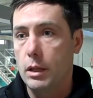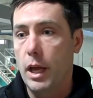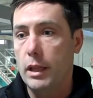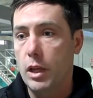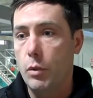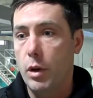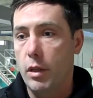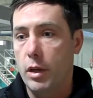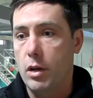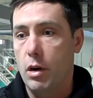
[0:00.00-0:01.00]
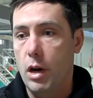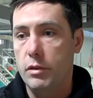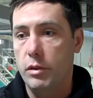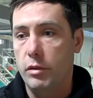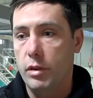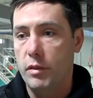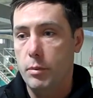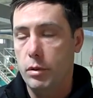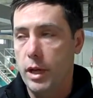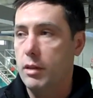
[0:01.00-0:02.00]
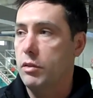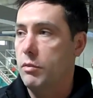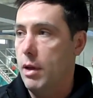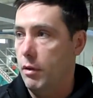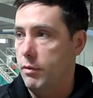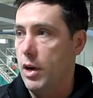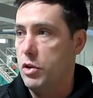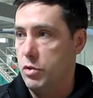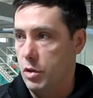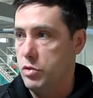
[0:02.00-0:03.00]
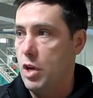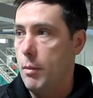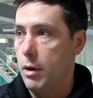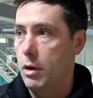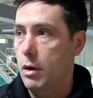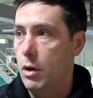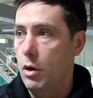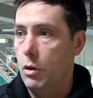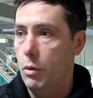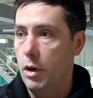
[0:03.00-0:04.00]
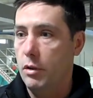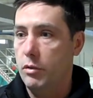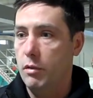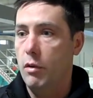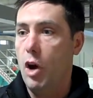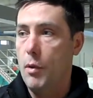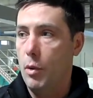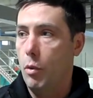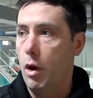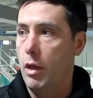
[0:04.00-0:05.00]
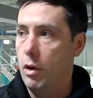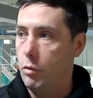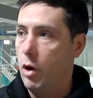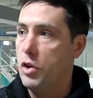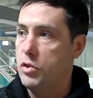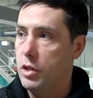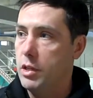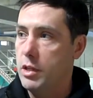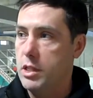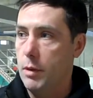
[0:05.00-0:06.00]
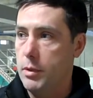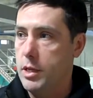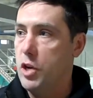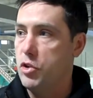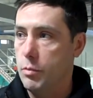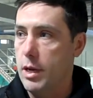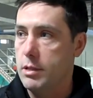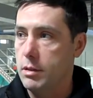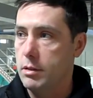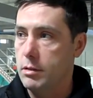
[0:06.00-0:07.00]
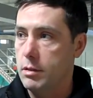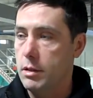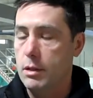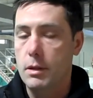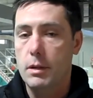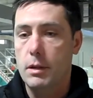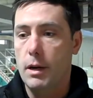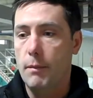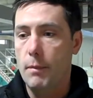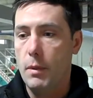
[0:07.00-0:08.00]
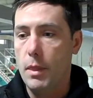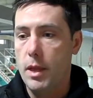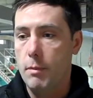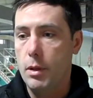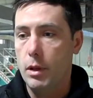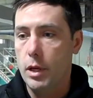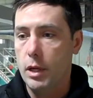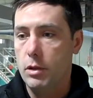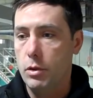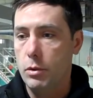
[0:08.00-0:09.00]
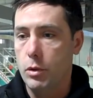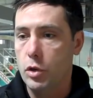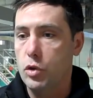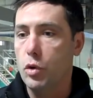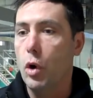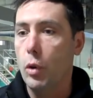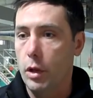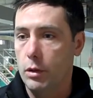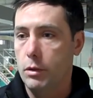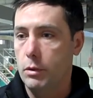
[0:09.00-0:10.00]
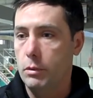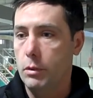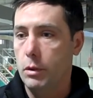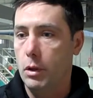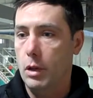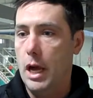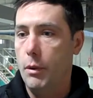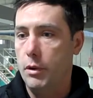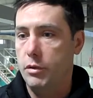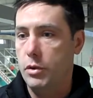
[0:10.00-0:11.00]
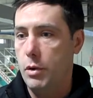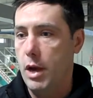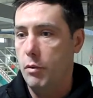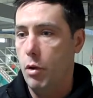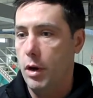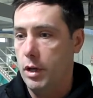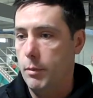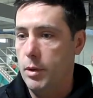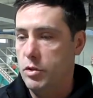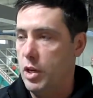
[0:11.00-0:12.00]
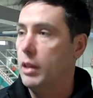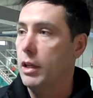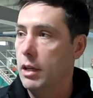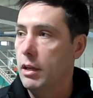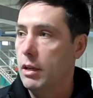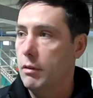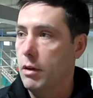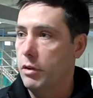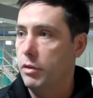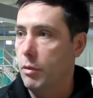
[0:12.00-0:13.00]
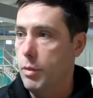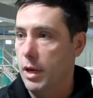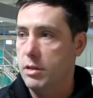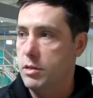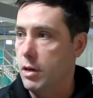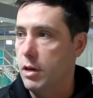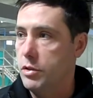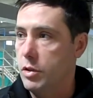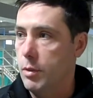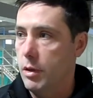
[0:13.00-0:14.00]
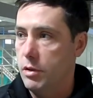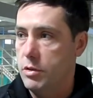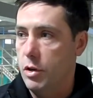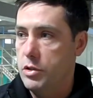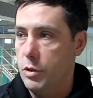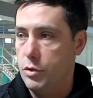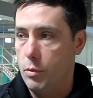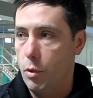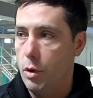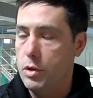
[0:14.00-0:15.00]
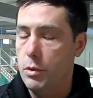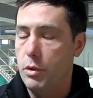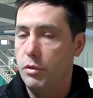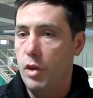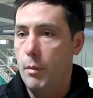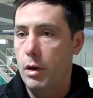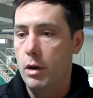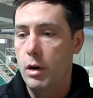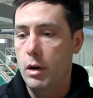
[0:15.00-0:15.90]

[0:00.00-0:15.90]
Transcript: Likely one of the causes of the plant's malfunction this summer was the volume of water that rushed into the sedimentation basins. The ability to control it will allow us to have water come in gently versus a big surge. I mean, the surge that was reported to this summer